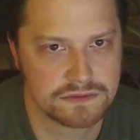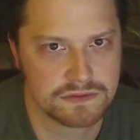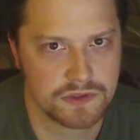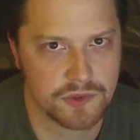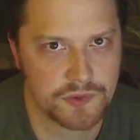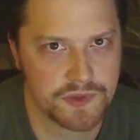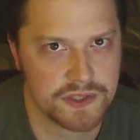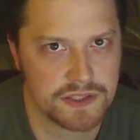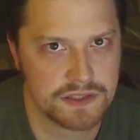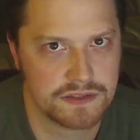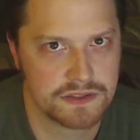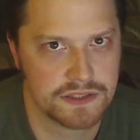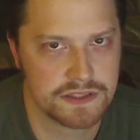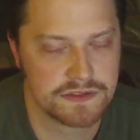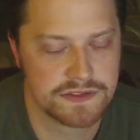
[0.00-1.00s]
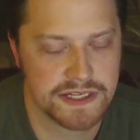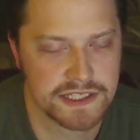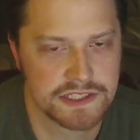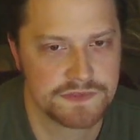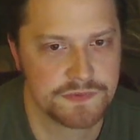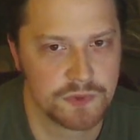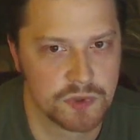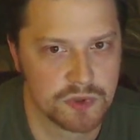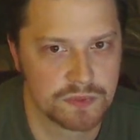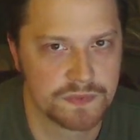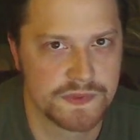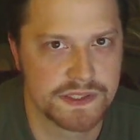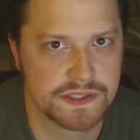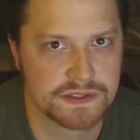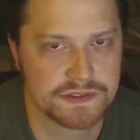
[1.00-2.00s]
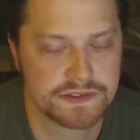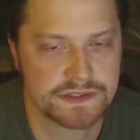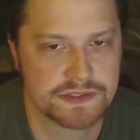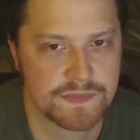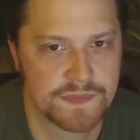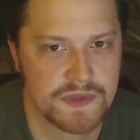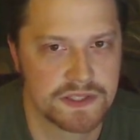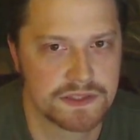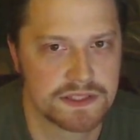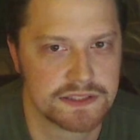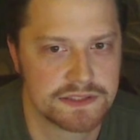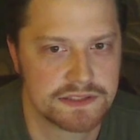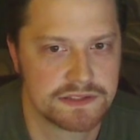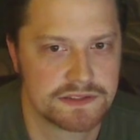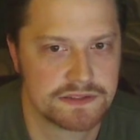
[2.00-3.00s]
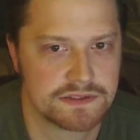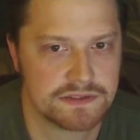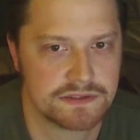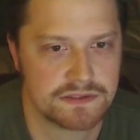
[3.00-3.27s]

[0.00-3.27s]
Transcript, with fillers: only in text form is something that's,